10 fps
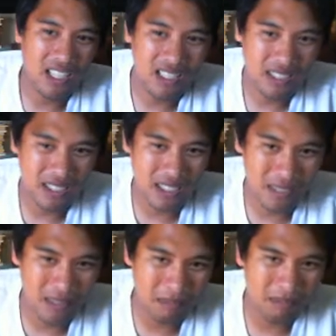
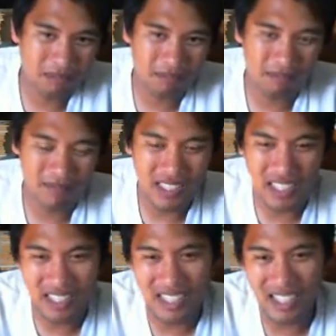Um,
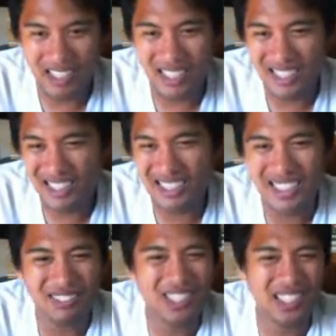and I, I, it
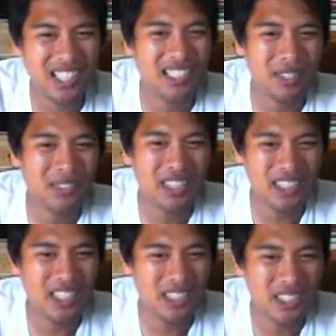definitely costs him
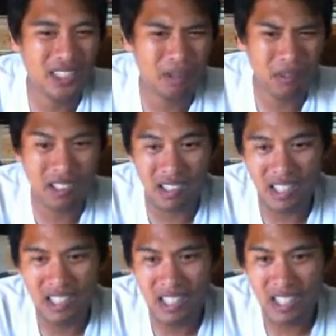against Dustin
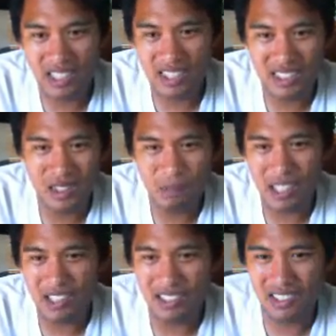Kimura. Because he's
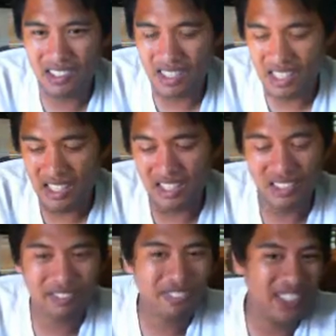better
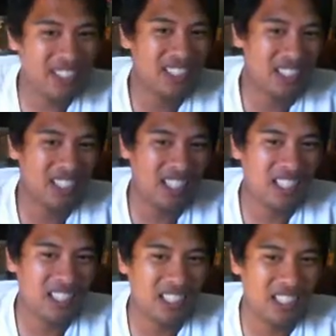on the feet than a
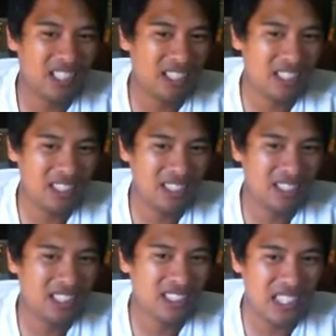lot of
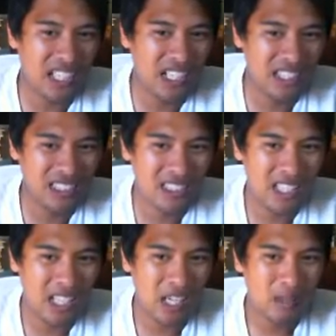uh, these guys.
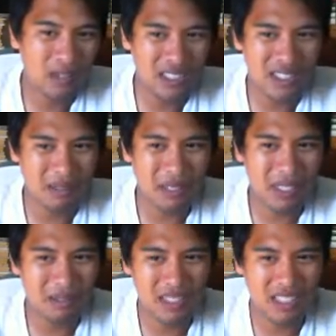But
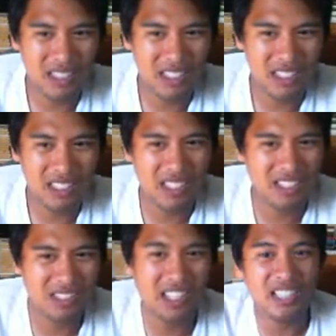sometimes he, he
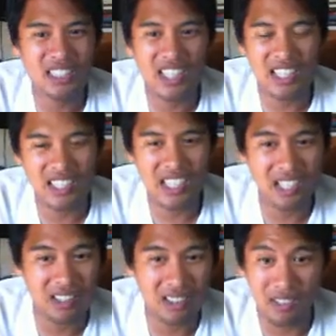either gets taken
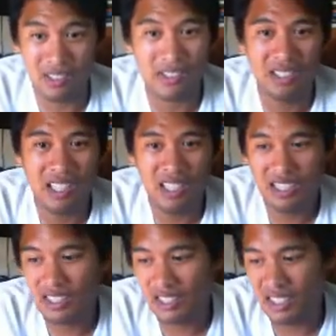down or
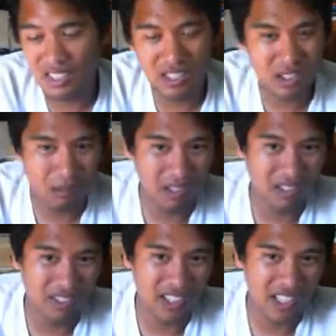in the Dustin
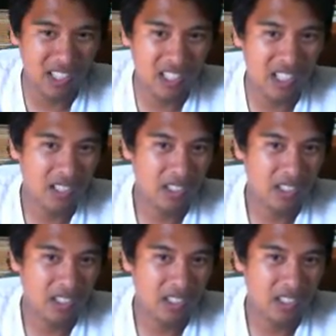Kimura fight,